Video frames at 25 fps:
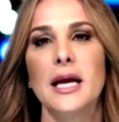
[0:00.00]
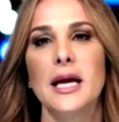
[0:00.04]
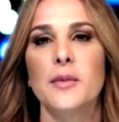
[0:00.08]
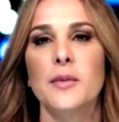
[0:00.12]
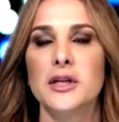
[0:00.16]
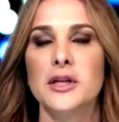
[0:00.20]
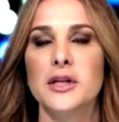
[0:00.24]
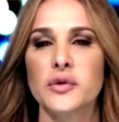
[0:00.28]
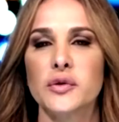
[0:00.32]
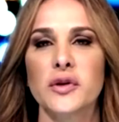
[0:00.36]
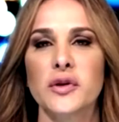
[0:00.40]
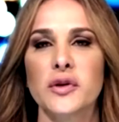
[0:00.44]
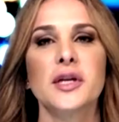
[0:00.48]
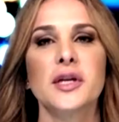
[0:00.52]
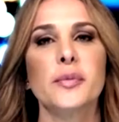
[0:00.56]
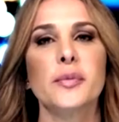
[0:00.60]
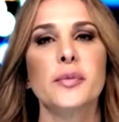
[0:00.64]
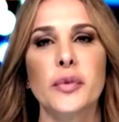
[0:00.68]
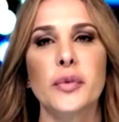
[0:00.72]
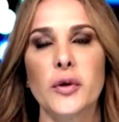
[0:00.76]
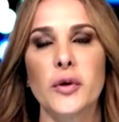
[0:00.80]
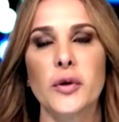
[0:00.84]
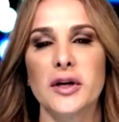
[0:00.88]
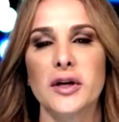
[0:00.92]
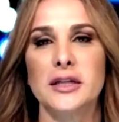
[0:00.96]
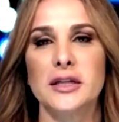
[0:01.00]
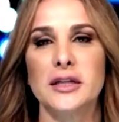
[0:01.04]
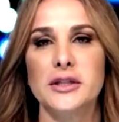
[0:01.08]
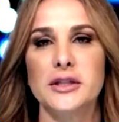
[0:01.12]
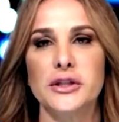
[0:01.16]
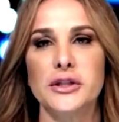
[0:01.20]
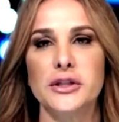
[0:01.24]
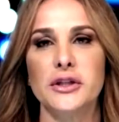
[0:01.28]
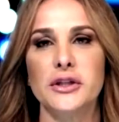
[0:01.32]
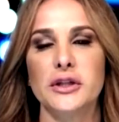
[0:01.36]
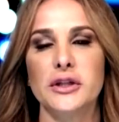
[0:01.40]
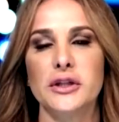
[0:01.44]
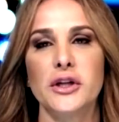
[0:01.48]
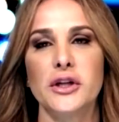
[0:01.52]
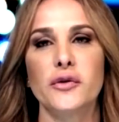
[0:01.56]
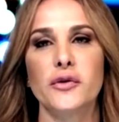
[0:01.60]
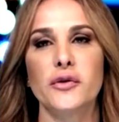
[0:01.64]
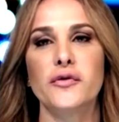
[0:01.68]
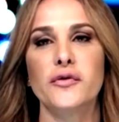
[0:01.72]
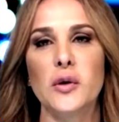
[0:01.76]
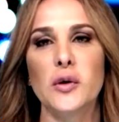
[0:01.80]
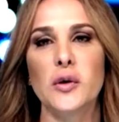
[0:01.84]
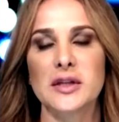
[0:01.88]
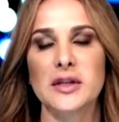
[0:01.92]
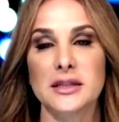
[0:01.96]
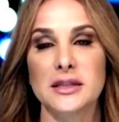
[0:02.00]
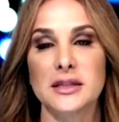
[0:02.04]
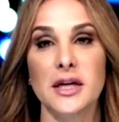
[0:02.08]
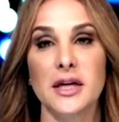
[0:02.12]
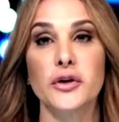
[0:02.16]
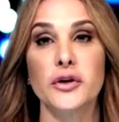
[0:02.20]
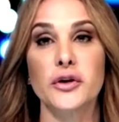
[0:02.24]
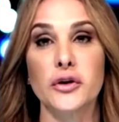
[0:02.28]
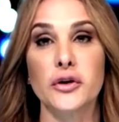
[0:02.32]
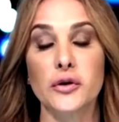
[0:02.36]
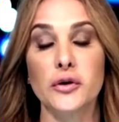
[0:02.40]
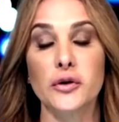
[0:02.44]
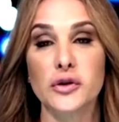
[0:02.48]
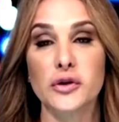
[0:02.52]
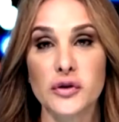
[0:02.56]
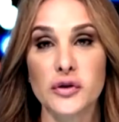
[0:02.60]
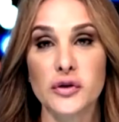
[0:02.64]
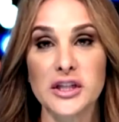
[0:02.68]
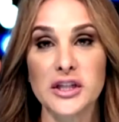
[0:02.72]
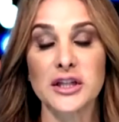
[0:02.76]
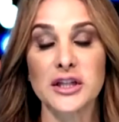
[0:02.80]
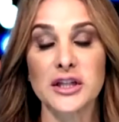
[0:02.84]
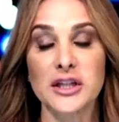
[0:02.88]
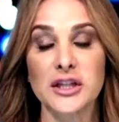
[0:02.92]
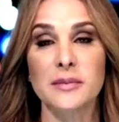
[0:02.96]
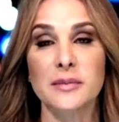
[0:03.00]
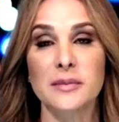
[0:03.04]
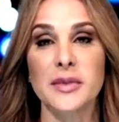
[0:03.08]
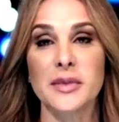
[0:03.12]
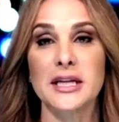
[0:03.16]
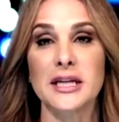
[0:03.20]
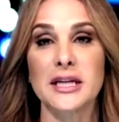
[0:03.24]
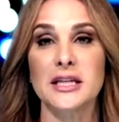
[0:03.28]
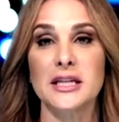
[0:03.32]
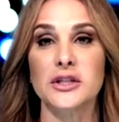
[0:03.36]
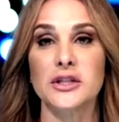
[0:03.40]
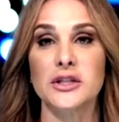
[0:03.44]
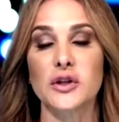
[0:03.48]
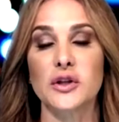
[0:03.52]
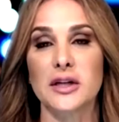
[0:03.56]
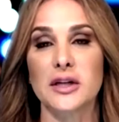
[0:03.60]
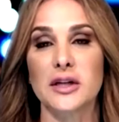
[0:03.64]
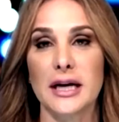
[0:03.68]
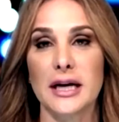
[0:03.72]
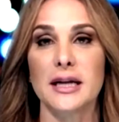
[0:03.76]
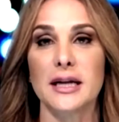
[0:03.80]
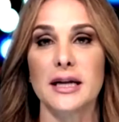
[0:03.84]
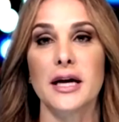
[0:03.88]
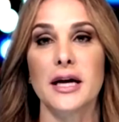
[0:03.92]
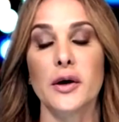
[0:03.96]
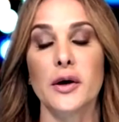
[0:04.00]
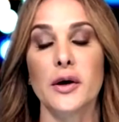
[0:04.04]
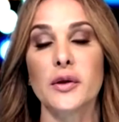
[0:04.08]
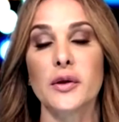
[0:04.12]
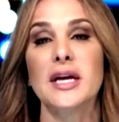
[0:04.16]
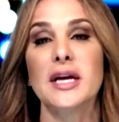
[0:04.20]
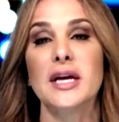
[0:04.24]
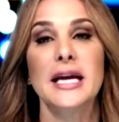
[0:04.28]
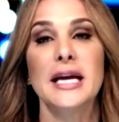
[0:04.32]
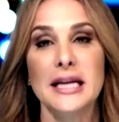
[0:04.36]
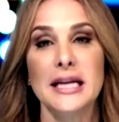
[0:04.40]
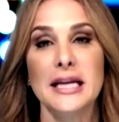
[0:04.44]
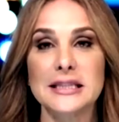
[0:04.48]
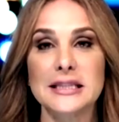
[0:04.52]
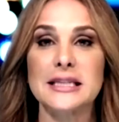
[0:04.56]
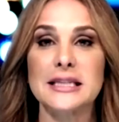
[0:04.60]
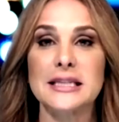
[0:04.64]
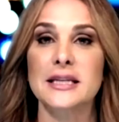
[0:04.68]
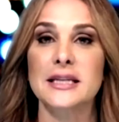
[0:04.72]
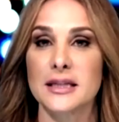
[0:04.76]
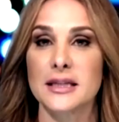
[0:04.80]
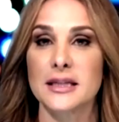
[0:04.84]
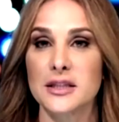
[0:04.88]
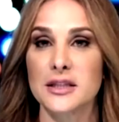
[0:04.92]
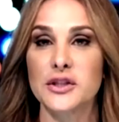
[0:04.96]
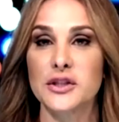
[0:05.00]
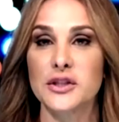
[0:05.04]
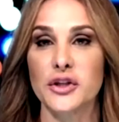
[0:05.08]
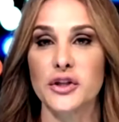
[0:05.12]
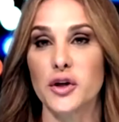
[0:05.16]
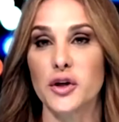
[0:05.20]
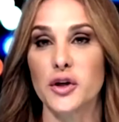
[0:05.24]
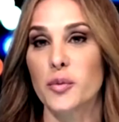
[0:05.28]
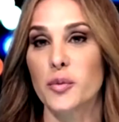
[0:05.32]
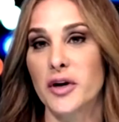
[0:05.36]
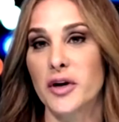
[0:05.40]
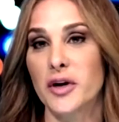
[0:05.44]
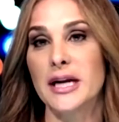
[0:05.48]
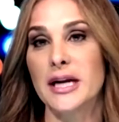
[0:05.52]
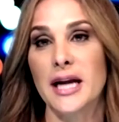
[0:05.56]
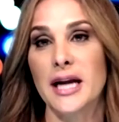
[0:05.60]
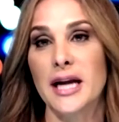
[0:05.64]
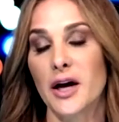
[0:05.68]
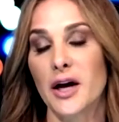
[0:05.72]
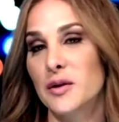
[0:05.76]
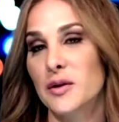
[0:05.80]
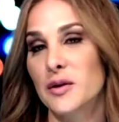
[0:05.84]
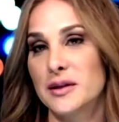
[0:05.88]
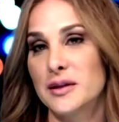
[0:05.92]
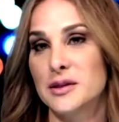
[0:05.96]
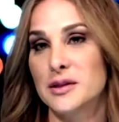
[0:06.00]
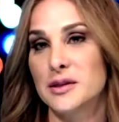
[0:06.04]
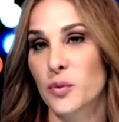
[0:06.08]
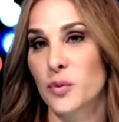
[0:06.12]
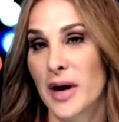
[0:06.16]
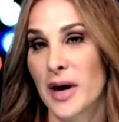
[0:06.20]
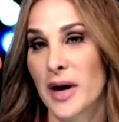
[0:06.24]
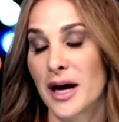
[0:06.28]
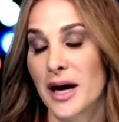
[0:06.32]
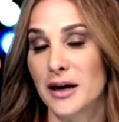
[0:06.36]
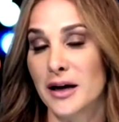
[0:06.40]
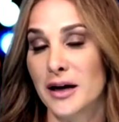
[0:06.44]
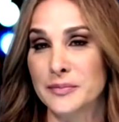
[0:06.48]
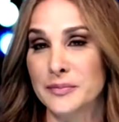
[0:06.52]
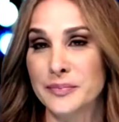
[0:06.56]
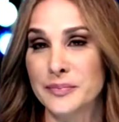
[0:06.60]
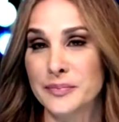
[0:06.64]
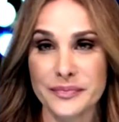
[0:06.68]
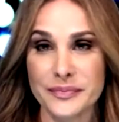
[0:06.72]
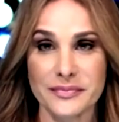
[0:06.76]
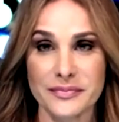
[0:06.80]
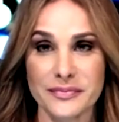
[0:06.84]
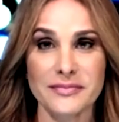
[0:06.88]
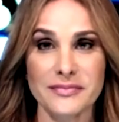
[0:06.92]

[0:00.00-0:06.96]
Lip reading: But it's really important to, you know, focus on your nutrition, because your gut health is connected to your brain health as well.